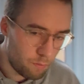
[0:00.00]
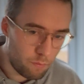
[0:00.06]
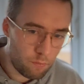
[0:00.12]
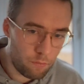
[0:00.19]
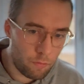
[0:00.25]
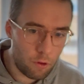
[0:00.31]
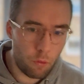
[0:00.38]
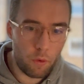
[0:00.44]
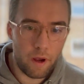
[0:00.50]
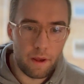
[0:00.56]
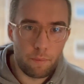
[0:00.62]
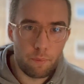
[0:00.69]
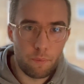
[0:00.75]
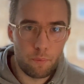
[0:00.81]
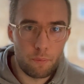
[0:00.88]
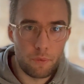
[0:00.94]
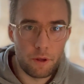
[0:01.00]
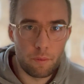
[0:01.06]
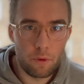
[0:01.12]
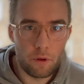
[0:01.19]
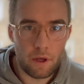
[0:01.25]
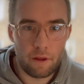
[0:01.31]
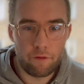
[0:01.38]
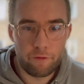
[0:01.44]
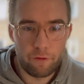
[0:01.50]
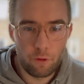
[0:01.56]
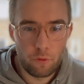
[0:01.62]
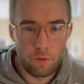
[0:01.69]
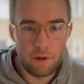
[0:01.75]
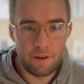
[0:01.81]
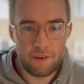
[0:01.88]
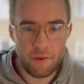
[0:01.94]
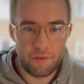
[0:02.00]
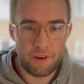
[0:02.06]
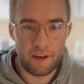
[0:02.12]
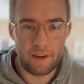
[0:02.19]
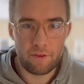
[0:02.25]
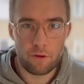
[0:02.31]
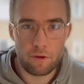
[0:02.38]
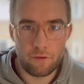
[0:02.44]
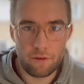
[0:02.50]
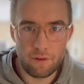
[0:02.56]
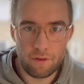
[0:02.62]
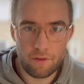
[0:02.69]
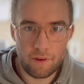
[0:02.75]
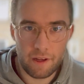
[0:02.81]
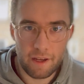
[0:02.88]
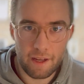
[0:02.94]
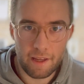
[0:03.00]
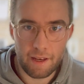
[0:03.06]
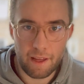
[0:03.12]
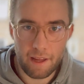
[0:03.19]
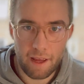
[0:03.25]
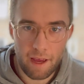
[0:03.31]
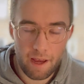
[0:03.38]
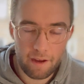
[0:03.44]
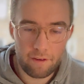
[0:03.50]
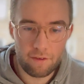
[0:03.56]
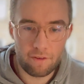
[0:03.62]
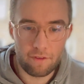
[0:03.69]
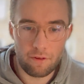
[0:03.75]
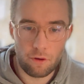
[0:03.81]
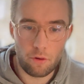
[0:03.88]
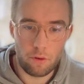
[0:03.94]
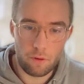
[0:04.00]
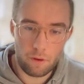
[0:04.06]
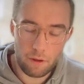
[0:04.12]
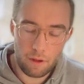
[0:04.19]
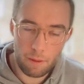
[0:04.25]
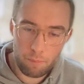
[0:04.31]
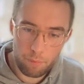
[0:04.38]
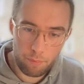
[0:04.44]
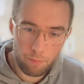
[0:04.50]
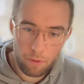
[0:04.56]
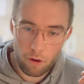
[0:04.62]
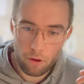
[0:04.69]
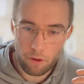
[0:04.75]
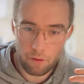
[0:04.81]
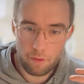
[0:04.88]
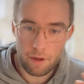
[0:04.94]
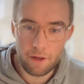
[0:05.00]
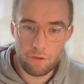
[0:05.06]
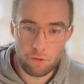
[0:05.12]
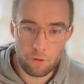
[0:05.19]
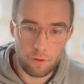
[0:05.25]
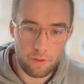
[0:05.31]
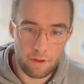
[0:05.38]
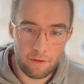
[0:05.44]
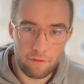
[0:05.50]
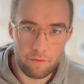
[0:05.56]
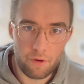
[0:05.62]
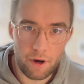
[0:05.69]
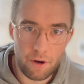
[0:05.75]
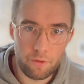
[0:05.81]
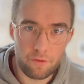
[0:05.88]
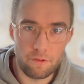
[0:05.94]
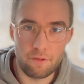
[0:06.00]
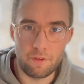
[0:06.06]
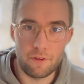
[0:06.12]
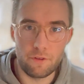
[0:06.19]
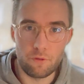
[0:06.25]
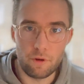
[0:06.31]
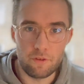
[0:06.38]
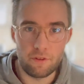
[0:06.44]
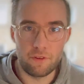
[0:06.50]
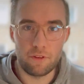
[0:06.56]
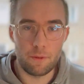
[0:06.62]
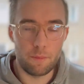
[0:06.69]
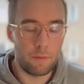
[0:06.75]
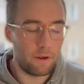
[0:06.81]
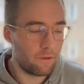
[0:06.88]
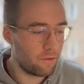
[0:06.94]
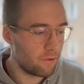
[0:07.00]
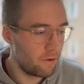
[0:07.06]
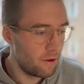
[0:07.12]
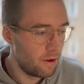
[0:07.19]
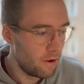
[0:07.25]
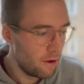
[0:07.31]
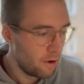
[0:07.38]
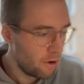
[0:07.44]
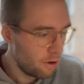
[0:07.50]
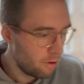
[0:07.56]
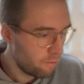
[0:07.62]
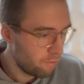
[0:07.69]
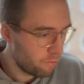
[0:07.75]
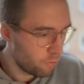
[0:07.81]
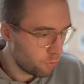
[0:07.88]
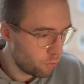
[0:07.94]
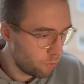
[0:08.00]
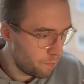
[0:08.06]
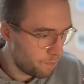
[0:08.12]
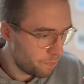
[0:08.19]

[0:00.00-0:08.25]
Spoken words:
way people get through these attack surfaces and get access or insert these viruses into a system is through